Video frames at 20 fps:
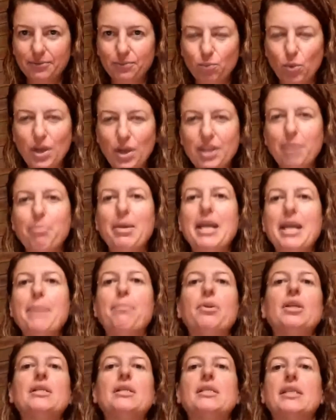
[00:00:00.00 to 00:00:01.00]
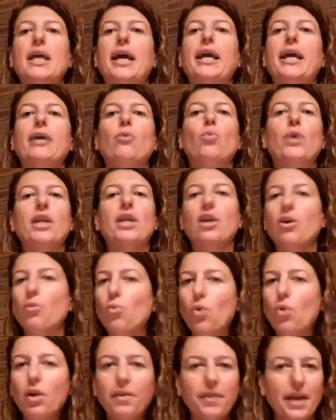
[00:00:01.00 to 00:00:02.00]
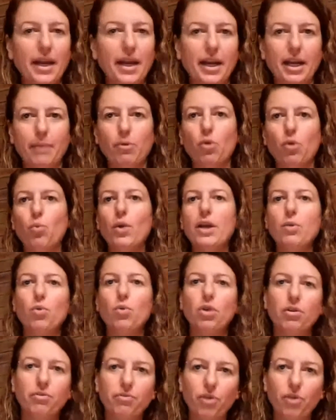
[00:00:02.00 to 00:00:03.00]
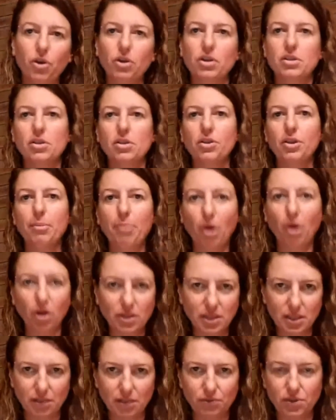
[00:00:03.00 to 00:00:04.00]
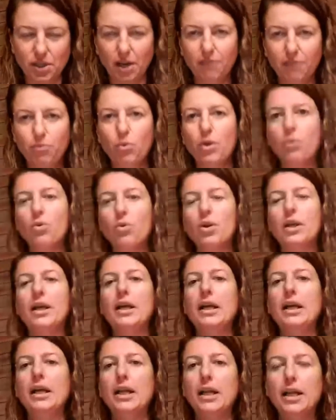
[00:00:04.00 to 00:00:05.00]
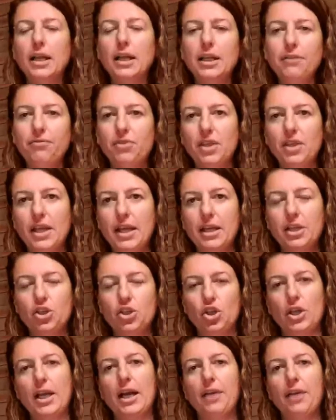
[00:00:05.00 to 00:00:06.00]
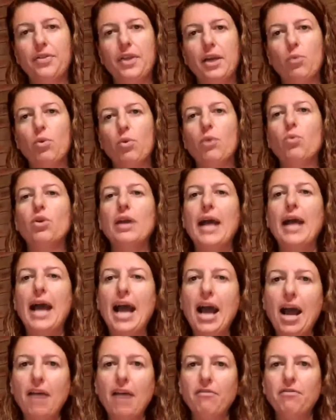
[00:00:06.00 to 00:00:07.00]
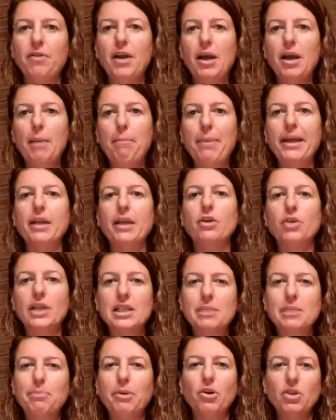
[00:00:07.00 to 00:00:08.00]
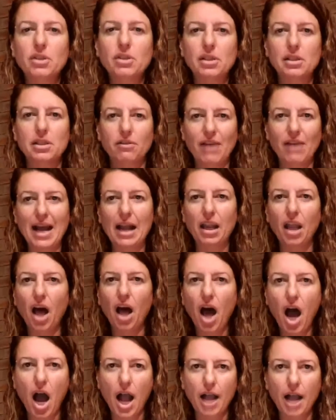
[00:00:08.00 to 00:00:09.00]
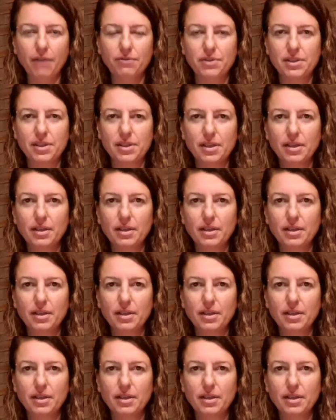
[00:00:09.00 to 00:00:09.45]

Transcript: where the people are saying, we don't want that anymore. We want to focus on the positive stuff. We want to lift the energy out there. We want to have better experiences of our lives.